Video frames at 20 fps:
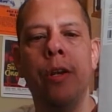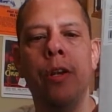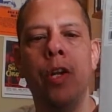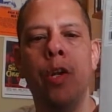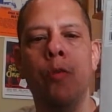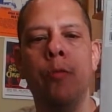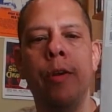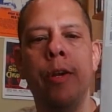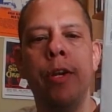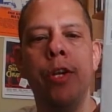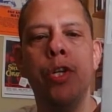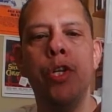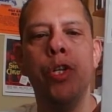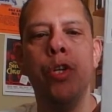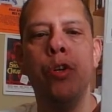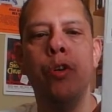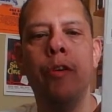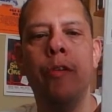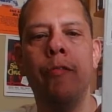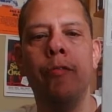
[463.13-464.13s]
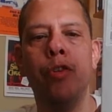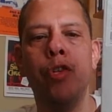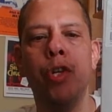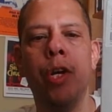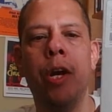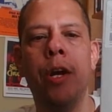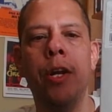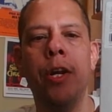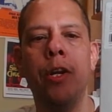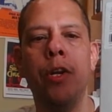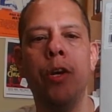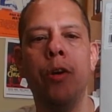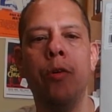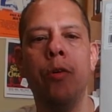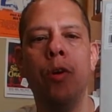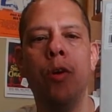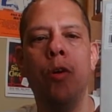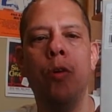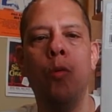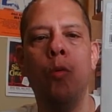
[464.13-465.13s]
the reissue of John and
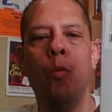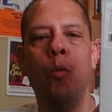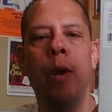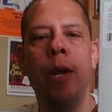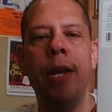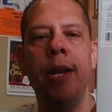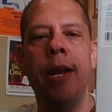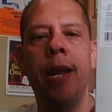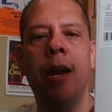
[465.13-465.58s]
Yoko wedding